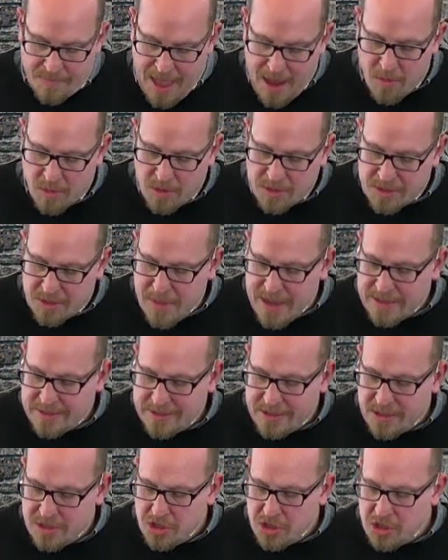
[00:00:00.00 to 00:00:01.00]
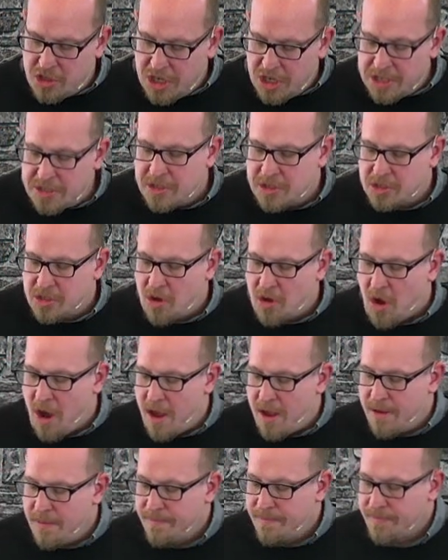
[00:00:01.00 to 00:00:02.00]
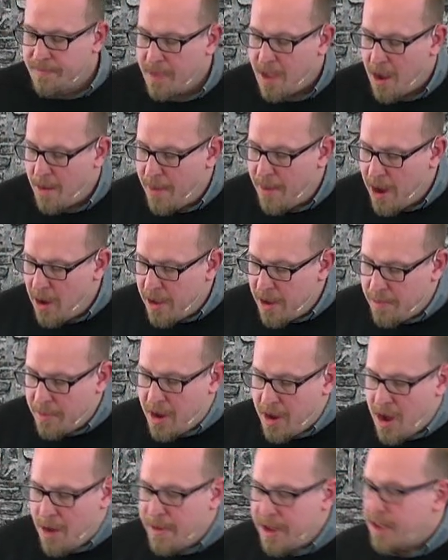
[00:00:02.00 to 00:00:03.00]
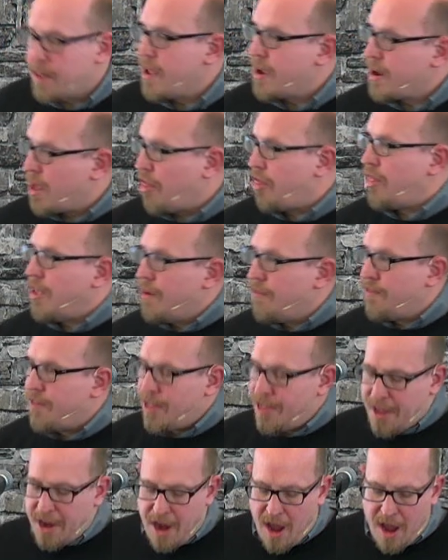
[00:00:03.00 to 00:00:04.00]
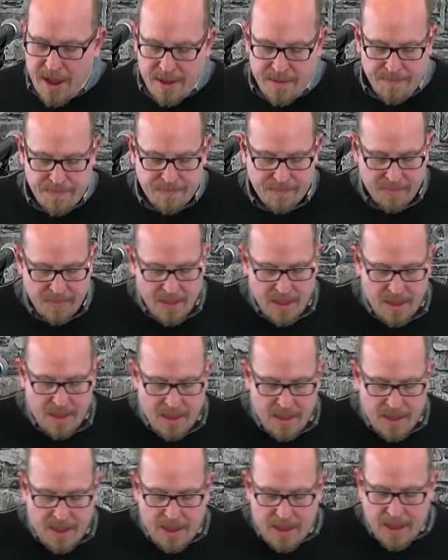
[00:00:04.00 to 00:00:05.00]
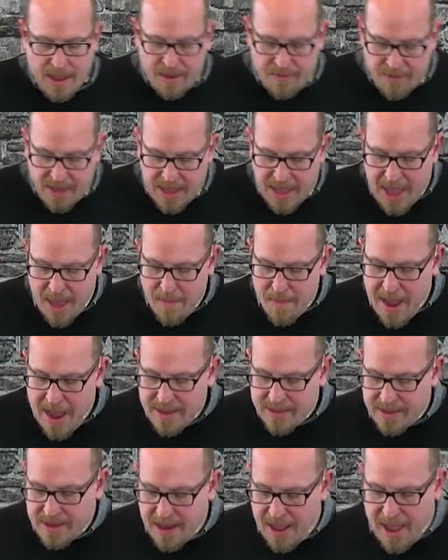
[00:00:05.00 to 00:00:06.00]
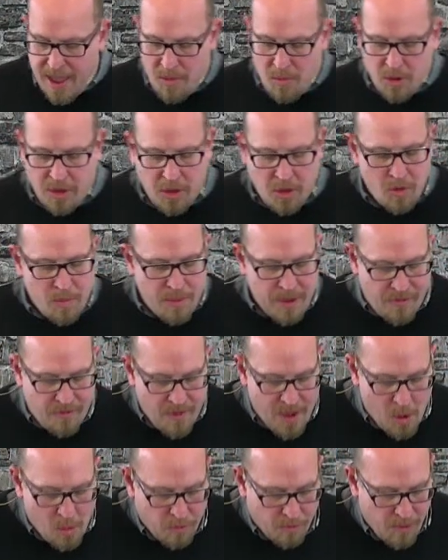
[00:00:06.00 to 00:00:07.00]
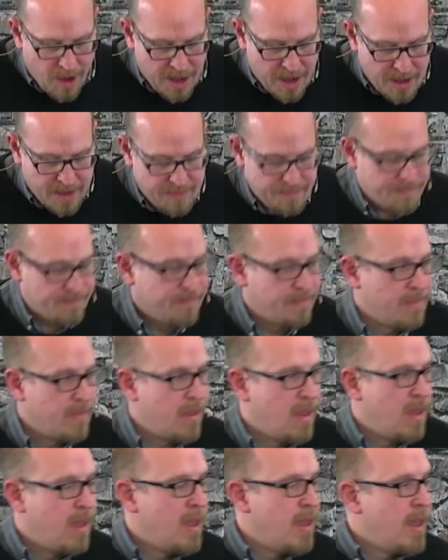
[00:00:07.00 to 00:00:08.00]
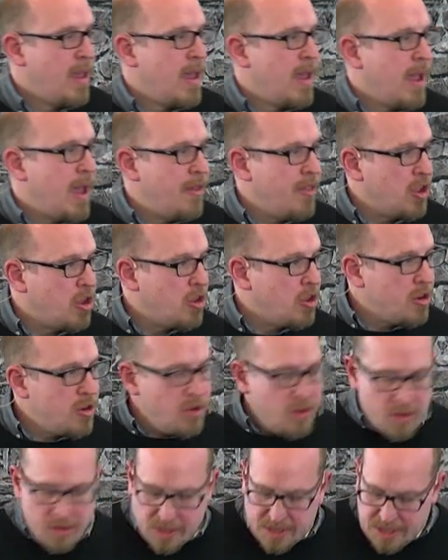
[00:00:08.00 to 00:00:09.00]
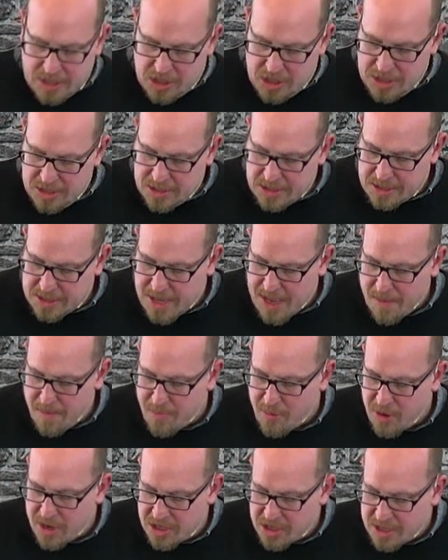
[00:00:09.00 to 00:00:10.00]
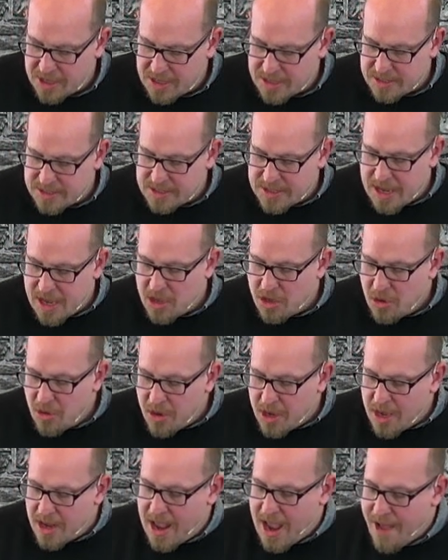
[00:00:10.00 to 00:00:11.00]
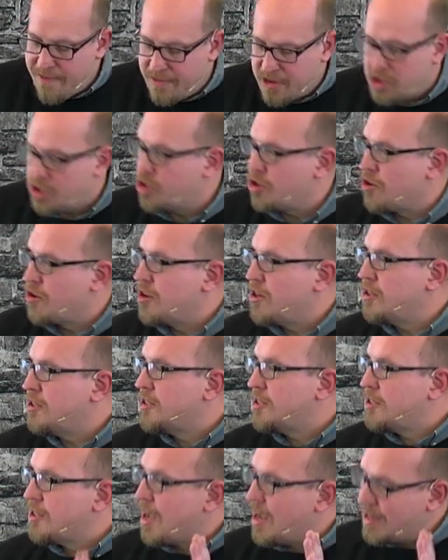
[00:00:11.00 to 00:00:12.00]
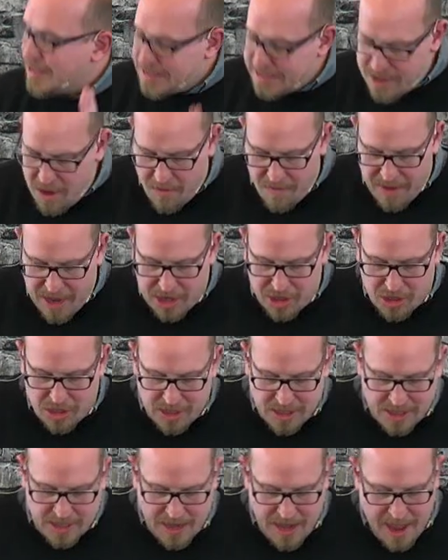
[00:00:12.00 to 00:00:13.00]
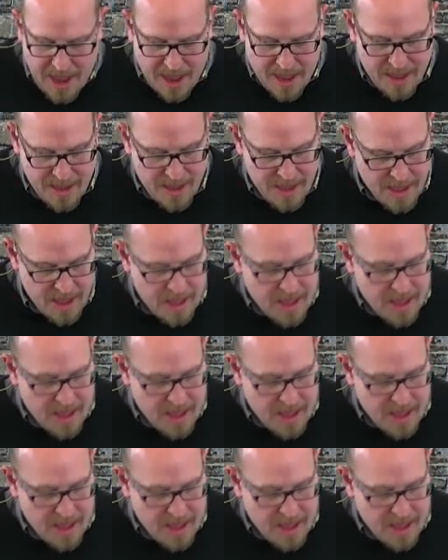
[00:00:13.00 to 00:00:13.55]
That was the message Jesus taught about him coming like a thief in the night. If he came back today, will you be found ready? And the good news that Jesus came preaching is that you can have assurance and salvation today,